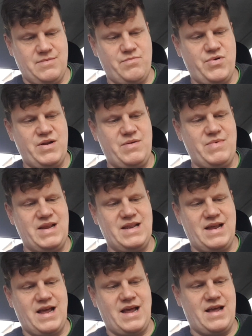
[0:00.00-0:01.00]
Put them in
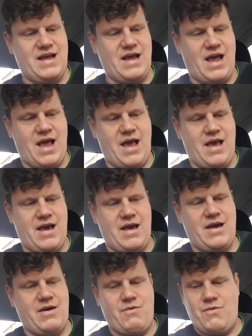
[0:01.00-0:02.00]

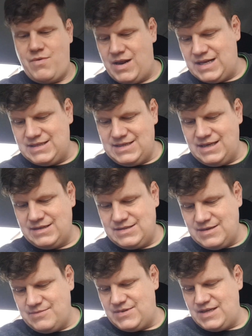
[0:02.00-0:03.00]
when I sell
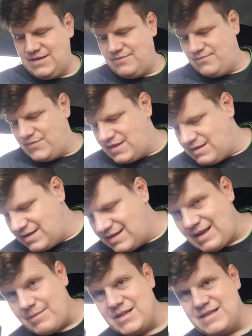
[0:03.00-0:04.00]
something.
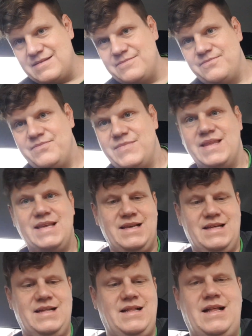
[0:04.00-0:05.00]
Damn it.
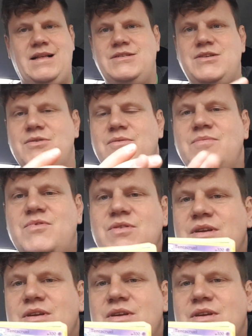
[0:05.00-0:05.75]
I'll show them to